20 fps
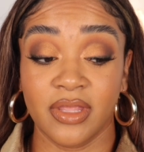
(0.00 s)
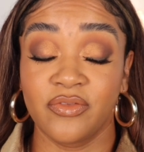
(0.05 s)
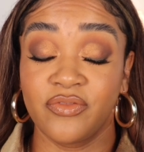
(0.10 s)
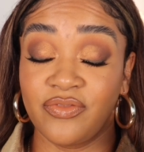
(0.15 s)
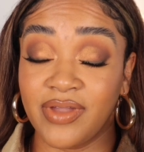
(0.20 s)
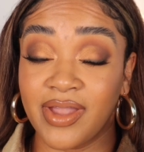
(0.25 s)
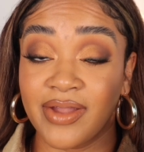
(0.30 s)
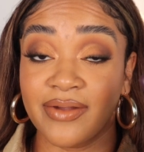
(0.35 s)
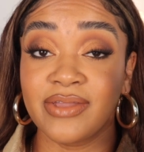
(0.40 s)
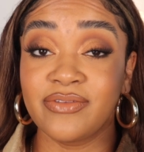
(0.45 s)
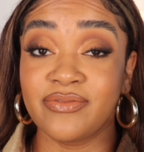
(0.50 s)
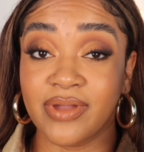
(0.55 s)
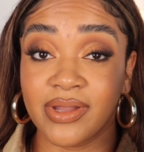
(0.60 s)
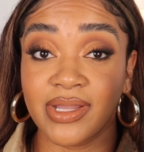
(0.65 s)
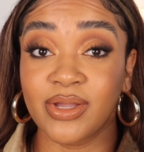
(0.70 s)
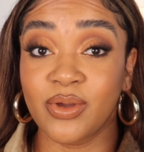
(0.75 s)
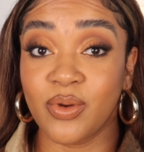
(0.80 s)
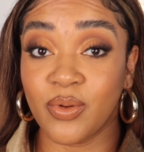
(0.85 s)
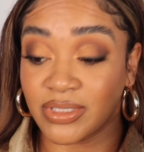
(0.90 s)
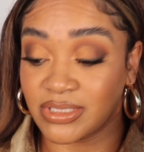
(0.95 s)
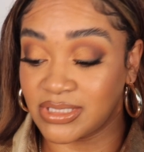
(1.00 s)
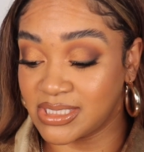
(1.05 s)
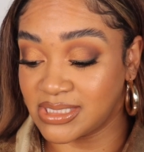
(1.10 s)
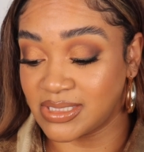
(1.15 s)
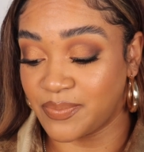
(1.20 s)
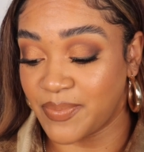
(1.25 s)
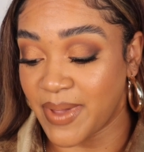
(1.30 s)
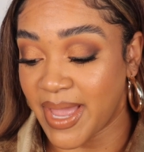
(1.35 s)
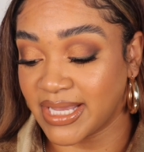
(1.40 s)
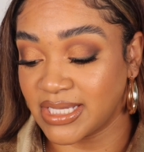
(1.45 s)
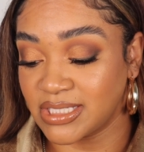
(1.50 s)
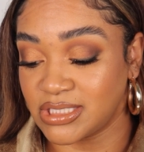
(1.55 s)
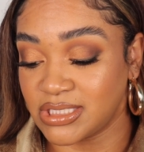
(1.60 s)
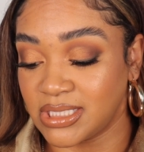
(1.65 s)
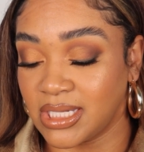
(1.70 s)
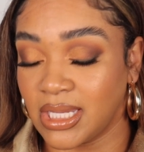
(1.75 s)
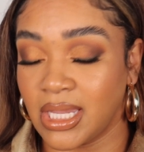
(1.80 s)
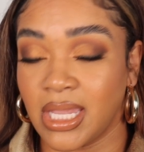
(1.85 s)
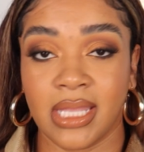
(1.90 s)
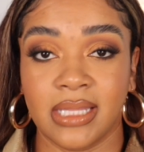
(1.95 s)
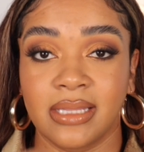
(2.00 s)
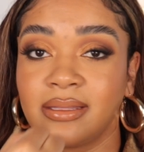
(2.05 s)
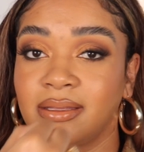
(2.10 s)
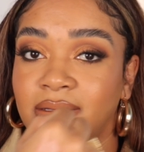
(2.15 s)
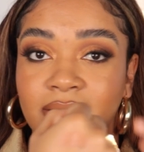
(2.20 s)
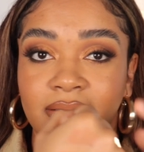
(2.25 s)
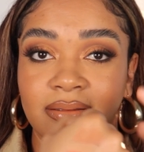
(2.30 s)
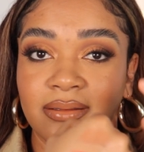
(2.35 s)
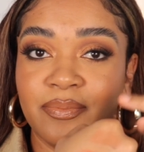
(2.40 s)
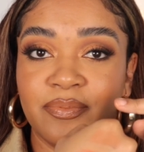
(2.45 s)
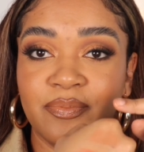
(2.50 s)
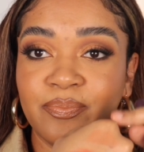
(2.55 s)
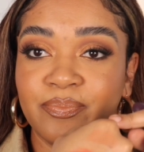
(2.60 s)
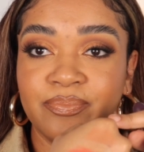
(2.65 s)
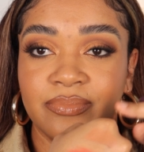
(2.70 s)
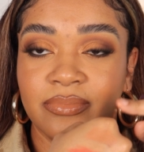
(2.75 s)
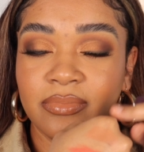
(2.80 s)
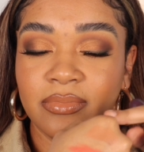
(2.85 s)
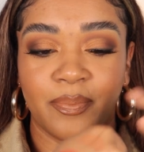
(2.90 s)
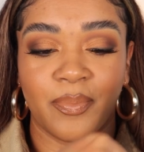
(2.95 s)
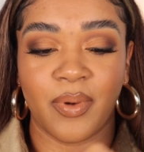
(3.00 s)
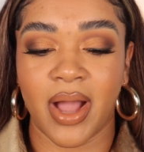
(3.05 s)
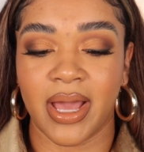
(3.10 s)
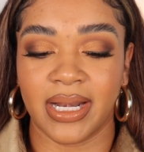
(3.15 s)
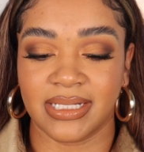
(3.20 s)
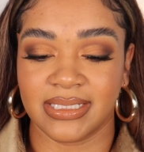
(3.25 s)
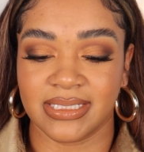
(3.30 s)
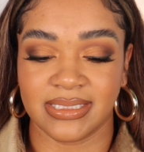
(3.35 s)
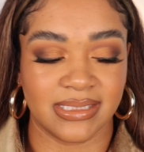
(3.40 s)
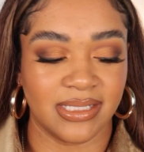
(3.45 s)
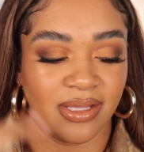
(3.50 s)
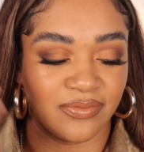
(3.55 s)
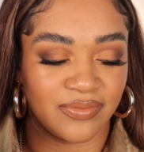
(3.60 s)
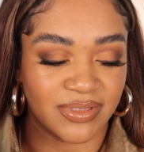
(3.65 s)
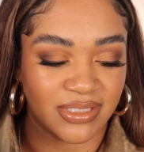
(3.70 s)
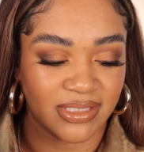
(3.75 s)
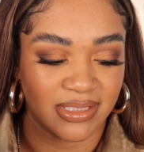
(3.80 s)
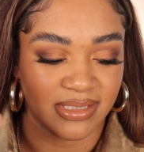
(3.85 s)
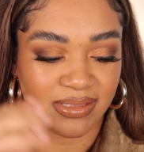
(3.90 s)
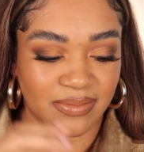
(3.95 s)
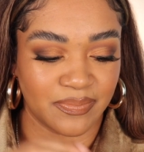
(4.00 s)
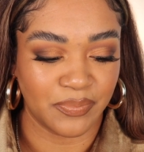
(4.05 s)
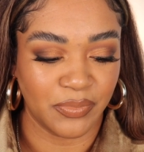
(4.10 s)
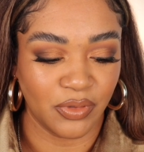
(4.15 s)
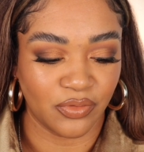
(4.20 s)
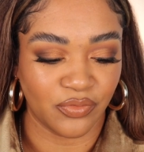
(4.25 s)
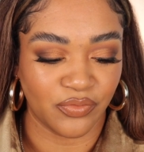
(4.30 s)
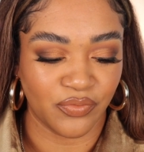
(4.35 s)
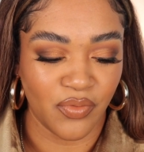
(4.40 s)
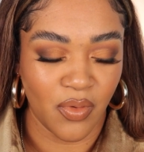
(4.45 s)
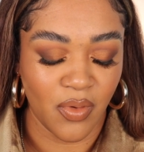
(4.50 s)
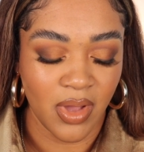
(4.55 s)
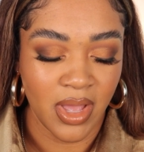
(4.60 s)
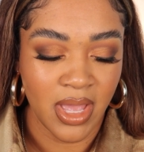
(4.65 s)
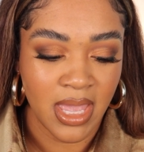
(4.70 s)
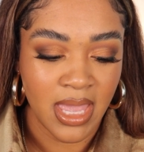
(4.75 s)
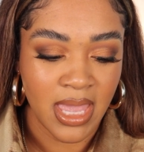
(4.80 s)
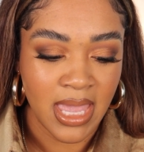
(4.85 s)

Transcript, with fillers: Very, very gorgeous. The packaging and the, the, the product itself is just beautiful.